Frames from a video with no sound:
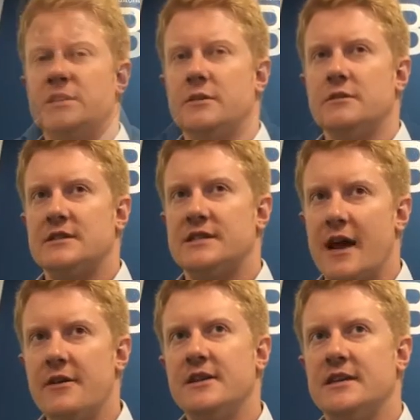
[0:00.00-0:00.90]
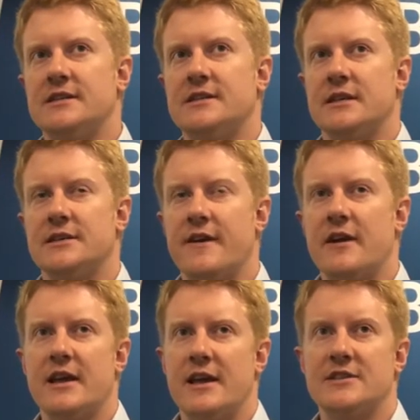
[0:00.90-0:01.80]
So sound is
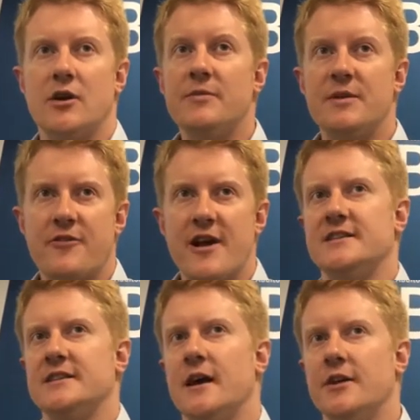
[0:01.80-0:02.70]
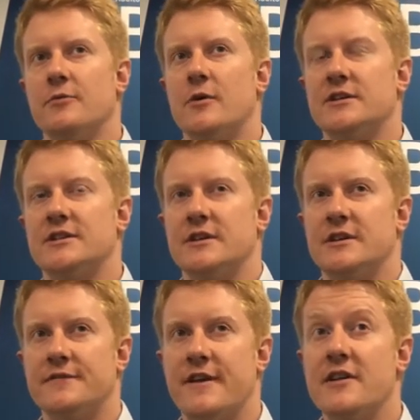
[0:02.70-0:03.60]
omnipresent underwater.
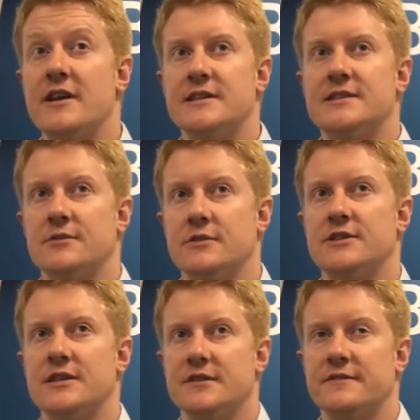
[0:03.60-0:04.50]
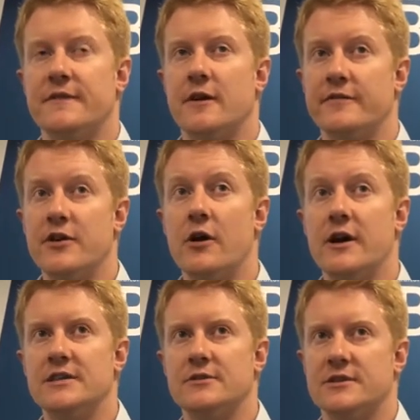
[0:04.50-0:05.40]
There's various sources of
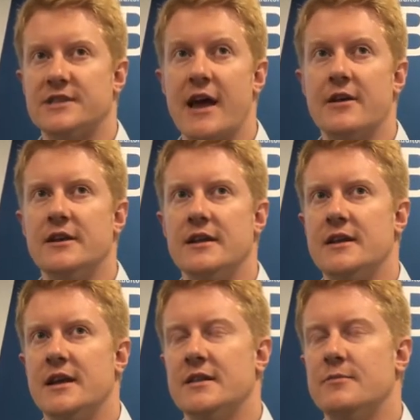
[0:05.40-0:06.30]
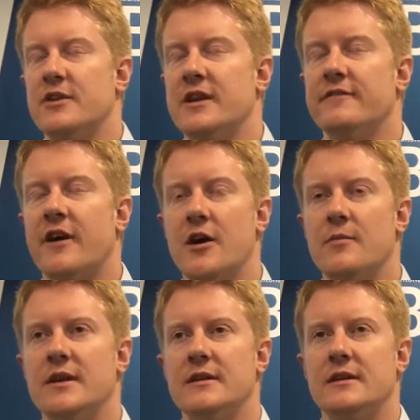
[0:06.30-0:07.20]
noise or sound in the marine
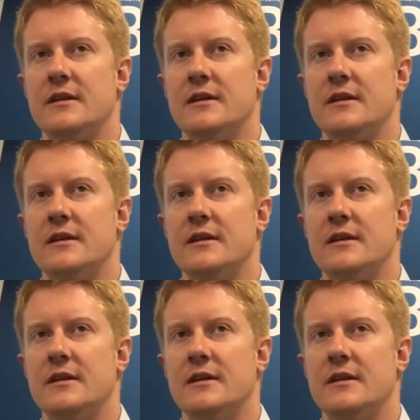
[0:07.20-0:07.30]
environment.